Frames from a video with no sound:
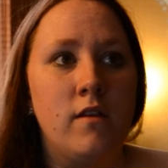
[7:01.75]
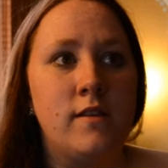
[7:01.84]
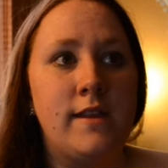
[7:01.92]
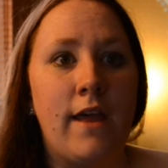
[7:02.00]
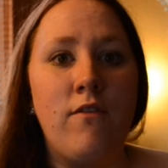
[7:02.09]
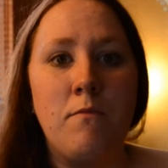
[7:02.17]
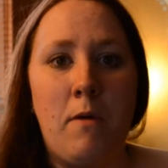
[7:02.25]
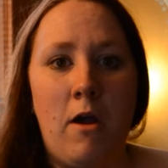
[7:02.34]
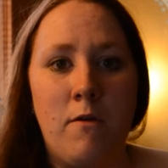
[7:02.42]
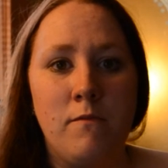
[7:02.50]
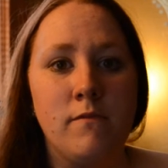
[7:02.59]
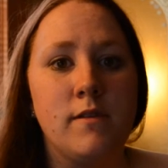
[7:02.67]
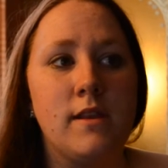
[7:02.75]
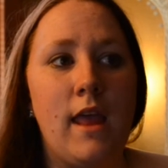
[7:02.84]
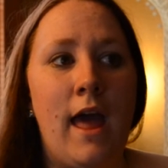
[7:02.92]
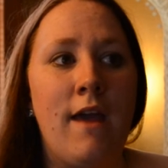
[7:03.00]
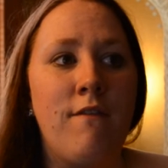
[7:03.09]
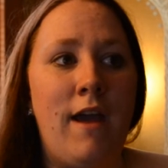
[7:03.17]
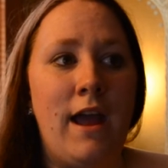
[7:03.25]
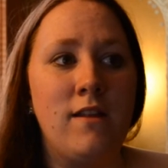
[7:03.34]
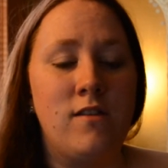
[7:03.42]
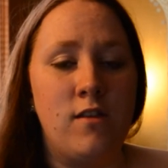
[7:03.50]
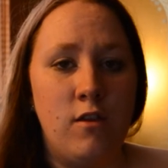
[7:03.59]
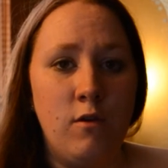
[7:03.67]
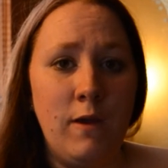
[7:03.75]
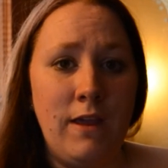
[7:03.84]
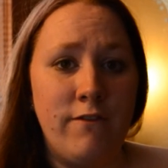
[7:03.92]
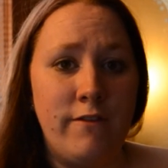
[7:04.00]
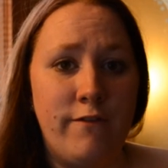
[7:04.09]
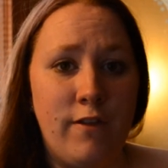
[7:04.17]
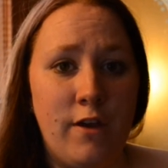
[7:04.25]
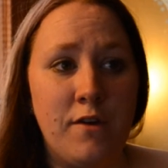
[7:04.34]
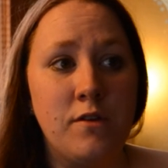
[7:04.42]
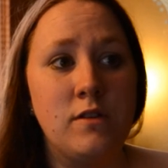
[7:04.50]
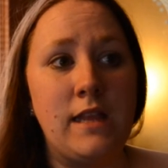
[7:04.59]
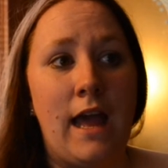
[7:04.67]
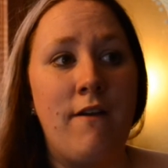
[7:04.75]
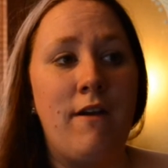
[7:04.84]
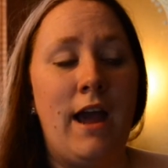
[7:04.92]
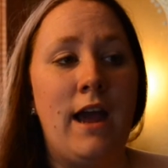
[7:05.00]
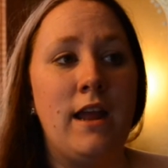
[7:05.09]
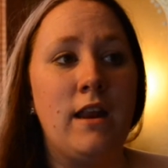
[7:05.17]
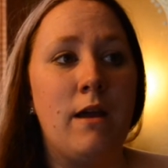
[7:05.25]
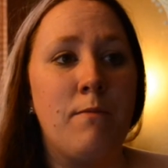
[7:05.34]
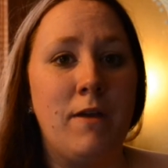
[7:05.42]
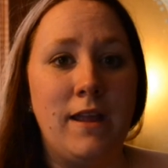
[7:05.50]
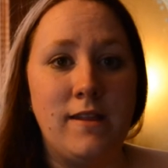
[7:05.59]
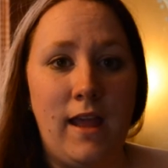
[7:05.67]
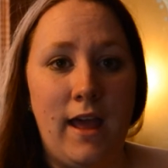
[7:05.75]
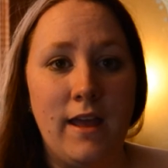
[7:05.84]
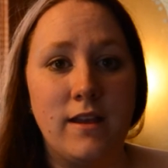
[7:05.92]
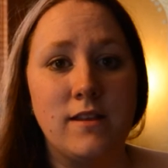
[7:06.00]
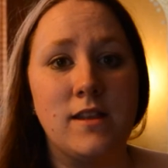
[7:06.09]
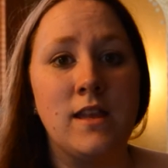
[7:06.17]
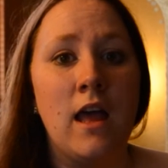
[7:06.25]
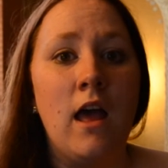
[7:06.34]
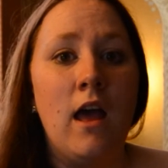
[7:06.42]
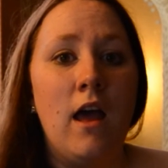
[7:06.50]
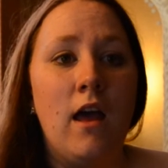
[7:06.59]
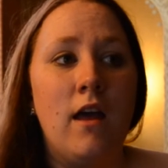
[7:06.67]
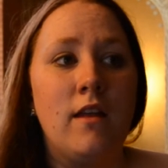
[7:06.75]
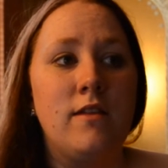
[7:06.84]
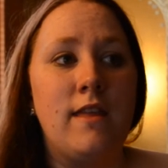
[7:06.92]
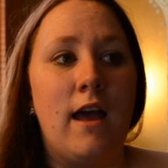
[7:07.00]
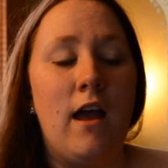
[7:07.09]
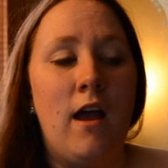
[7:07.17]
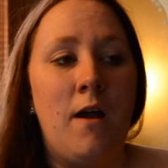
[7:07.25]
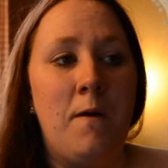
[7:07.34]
7 pumps. I've had 2 Even Flows. I've had a Playtex, the